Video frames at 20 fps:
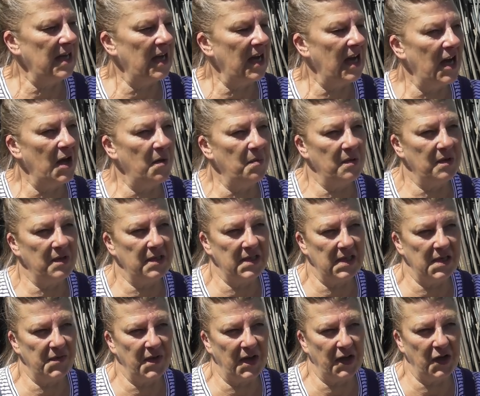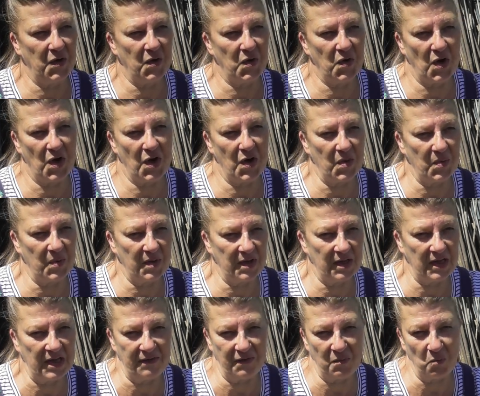I will see if I can grow
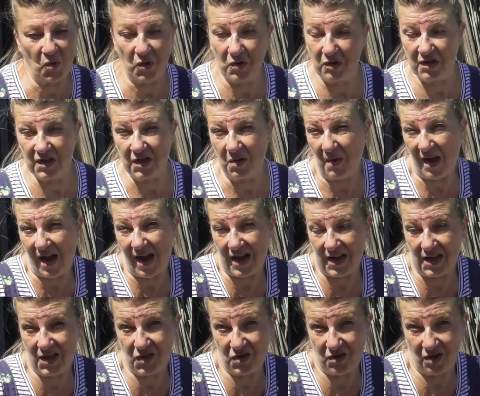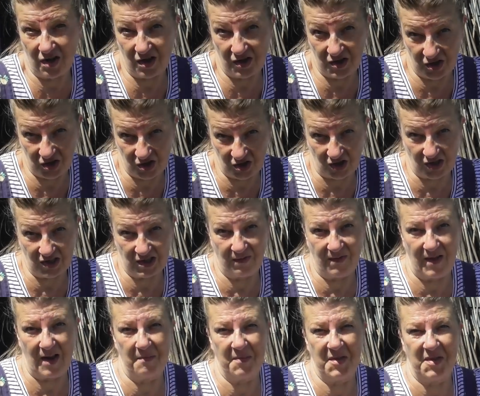even one or two extra to just
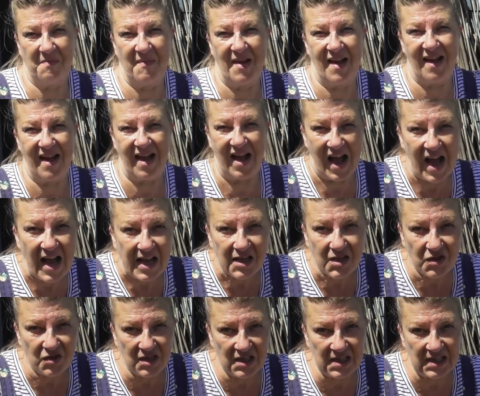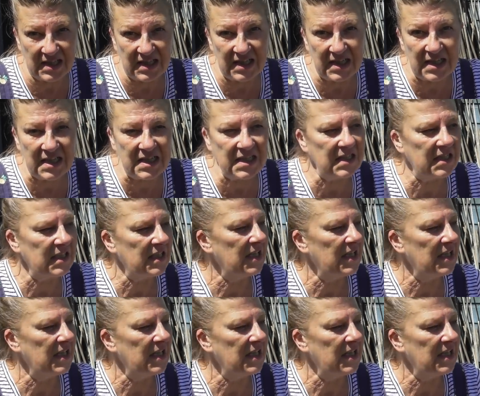develop some extra seed